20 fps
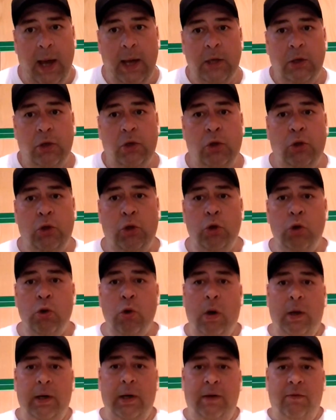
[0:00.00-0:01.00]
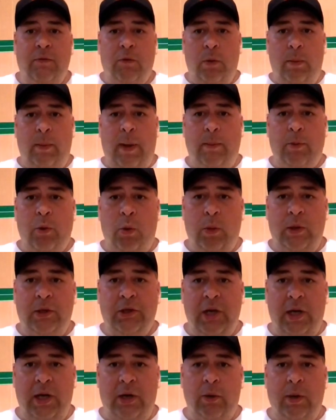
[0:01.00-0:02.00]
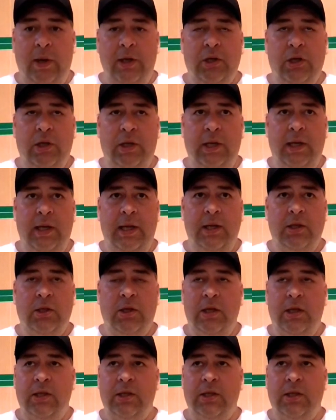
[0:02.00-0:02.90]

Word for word: I do not even remember what generation it is.